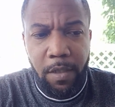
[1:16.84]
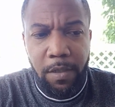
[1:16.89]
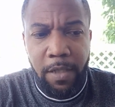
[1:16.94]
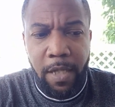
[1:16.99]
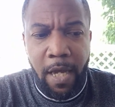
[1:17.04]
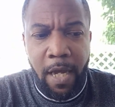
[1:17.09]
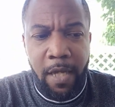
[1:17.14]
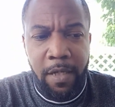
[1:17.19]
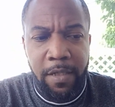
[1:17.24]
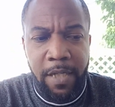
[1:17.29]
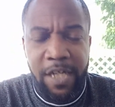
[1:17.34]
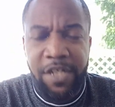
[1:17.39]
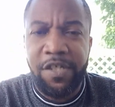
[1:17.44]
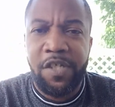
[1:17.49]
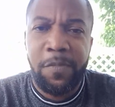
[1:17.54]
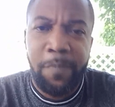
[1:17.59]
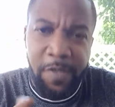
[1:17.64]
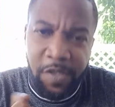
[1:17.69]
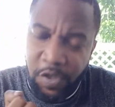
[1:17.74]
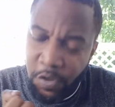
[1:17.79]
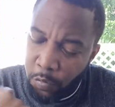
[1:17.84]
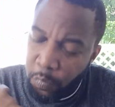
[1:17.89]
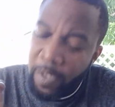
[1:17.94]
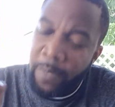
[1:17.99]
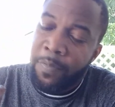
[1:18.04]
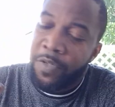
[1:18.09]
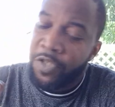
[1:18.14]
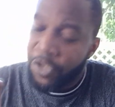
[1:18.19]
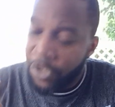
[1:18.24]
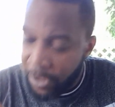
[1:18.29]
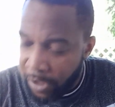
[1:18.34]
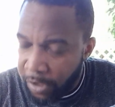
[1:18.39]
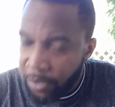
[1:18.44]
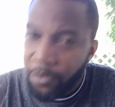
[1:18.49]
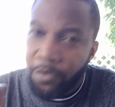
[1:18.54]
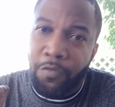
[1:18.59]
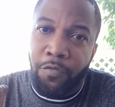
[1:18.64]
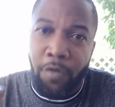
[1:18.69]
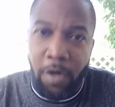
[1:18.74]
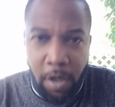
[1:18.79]
that they just been sweeping shit
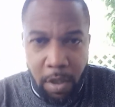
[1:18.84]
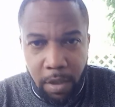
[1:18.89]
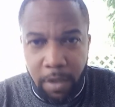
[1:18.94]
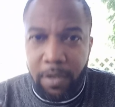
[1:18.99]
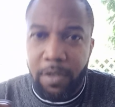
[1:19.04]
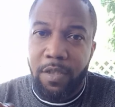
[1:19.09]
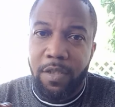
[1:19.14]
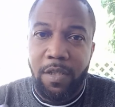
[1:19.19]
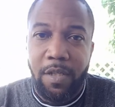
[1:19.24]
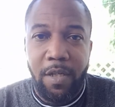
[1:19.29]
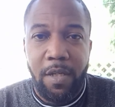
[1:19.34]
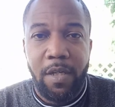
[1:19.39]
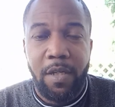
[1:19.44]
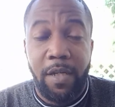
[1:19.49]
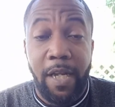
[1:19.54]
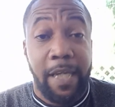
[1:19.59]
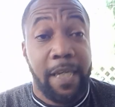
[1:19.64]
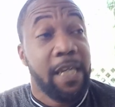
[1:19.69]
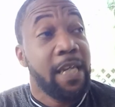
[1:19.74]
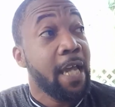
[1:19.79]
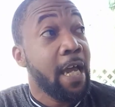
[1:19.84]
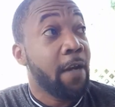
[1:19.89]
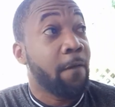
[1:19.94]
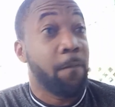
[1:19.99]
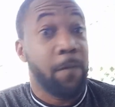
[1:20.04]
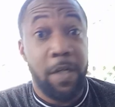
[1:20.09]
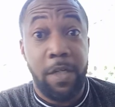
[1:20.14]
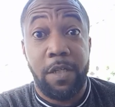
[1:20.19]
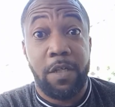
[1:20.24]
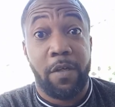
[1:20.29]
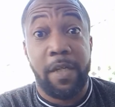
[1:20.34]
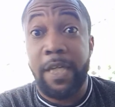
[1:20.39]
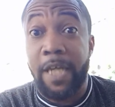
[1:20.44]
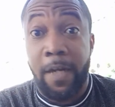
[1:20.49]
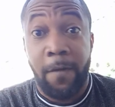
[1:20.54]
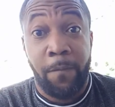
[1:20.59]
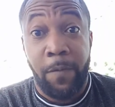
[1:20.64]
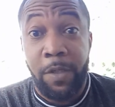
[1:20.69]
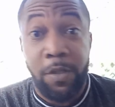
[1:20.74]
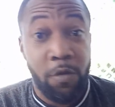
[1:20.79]
under the rug. Like, he got a video
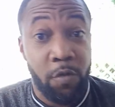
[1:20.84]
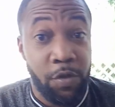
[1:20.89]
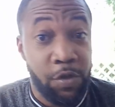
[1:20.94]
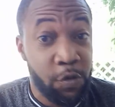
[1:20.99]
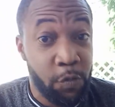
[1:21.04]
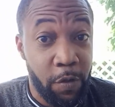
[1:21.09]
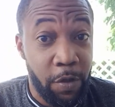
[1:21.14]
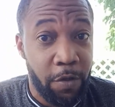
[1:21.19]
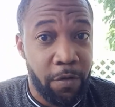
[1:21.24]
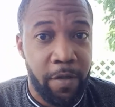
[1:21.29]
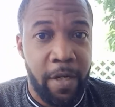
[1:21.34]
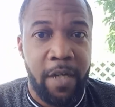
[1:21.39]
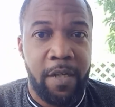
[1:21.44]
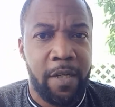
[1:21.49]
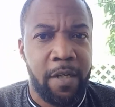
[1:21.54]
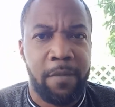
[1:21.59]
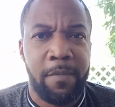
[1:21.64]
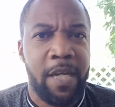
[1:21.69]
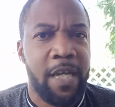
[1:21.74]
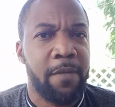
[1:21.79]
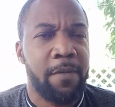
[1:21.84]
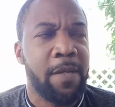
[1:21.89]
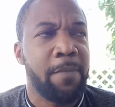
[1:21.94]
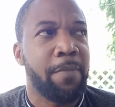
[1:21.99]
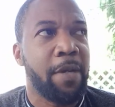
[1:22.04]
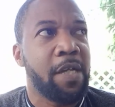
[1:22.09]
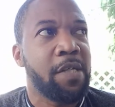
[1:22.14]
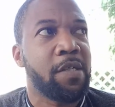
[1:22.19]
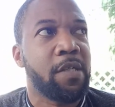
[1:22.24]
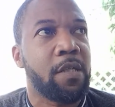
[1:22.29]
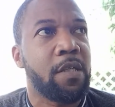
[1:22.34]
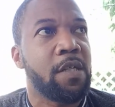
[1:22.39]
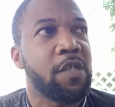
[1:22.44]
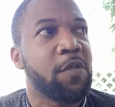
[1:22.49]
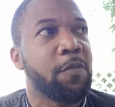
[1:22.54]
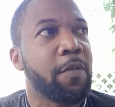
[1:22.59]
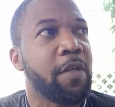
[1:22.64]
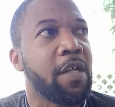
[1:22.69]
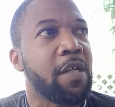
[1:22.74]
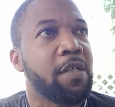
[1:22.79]
on Twitter that it basically
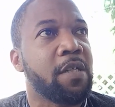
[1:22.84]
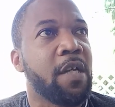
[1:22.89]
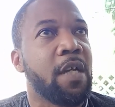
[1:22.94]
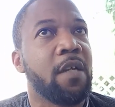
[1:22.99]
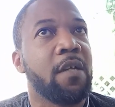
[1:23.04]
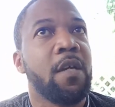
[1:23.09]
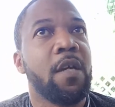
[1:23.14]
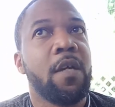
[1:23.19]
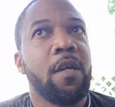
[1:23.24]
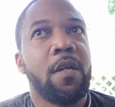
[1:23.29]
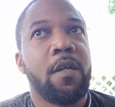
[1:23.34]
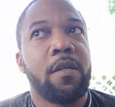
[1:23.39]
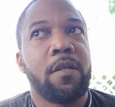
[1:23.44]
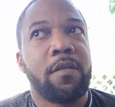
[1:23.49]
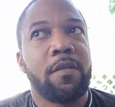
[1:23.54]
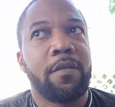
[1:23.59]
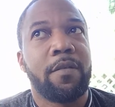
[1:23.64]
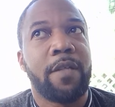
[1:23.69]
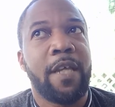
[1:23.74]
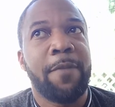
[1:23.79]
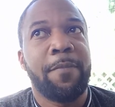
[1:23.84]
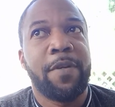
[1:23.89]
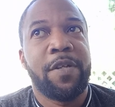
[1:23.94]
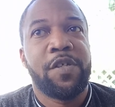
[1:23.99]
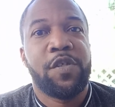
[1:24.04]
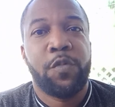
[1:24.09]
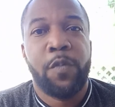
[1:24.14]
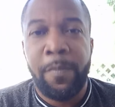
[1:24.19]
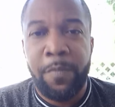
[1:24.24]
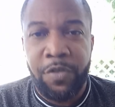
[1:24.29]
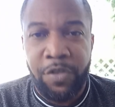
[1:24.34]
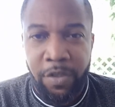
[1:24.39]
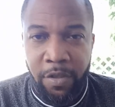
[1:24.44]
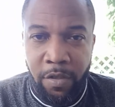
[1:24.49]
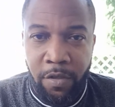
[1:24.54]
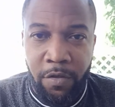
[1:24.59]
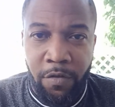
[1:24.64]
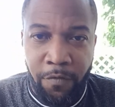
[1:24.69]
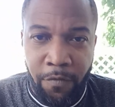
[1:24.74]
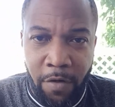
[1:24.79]
explains that they've been sweeping shit
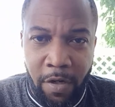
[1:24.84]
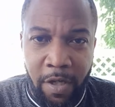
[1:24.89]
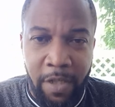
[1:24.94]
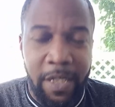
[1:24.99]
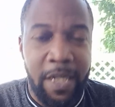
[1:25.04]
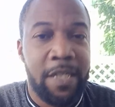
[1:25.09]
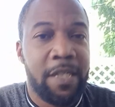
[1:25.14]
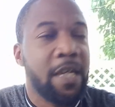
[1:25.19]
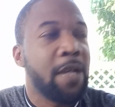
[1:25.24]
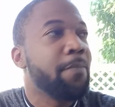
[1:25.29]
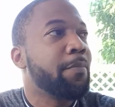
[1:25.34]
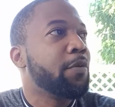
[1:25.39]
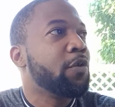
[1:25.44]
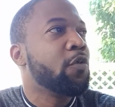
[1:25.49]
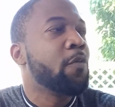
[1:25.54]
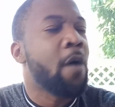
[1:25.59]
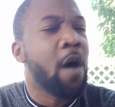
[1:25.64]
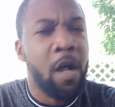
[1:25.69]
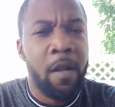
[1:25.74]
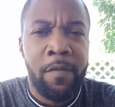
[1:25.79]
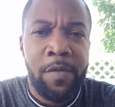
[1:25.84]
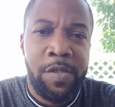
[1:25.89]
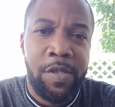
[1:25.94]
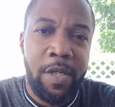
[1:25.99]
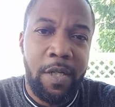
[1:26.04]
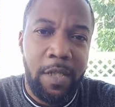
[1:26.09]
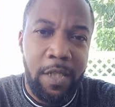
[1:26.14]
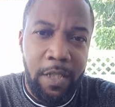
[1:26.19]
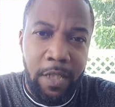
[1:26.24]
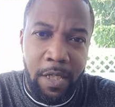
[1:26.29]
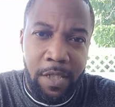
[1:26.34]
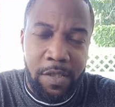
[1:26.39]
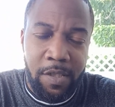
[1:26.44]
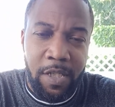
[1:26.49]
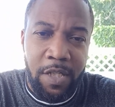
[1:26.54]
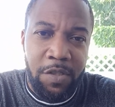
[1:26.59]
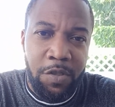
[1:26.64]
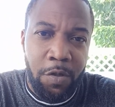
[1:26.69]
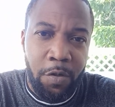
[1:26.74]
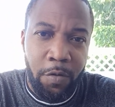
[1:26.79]
under the rug. And then, boom, all of a sudden he gets
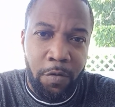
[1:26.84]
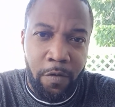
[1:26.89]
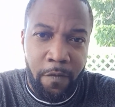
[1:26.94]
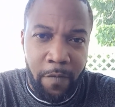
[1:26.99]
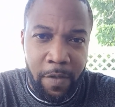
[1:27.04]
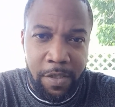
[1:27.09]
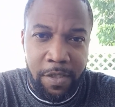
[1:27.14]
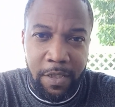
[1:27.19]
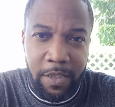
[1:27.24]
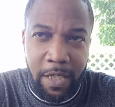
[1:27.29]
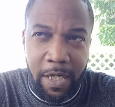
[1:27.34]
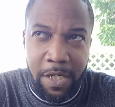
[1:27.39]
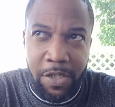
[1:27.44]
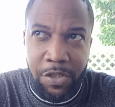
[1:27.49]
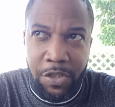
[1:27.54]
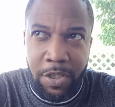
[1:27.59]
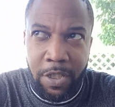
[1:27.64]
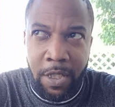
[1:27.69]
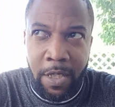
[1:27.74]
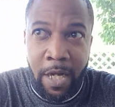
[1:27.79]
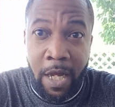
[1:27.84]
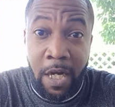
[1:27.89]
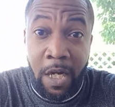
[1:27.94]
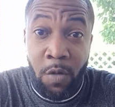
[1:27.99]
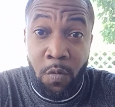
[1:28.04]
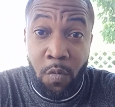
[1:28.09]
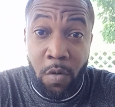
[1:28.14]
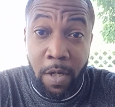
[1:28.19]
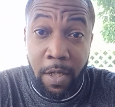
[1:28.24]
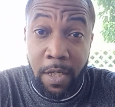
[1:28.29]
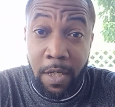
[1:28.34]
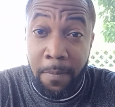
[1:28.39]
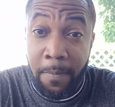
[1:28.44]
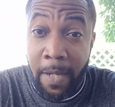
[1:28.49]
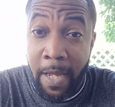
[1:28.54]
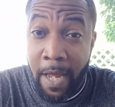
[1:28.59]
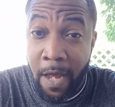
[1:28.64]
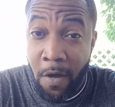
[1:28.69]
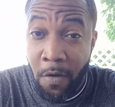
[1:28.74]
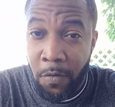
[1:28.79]
an internal investigation and now they want him
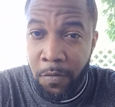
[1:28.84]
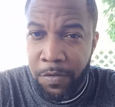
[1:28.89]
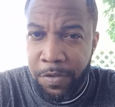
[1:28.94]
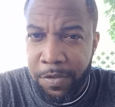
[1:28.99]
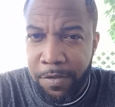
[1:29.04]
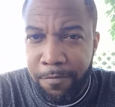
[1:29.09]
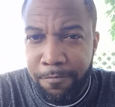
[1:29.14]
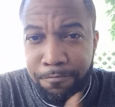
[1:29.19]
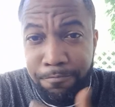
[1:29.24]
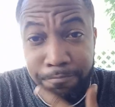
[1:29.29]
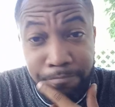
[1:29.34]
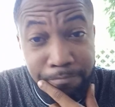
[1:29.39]
out.